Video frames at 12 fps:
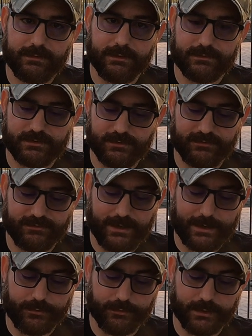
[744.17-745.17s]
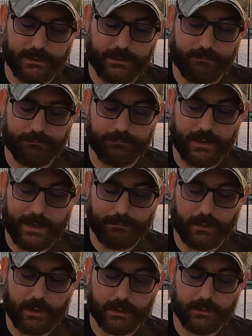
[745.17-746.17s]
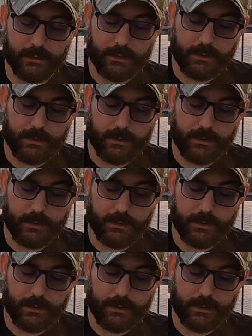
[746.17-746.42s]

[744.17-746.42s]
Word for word: It's just standard um, M-LOK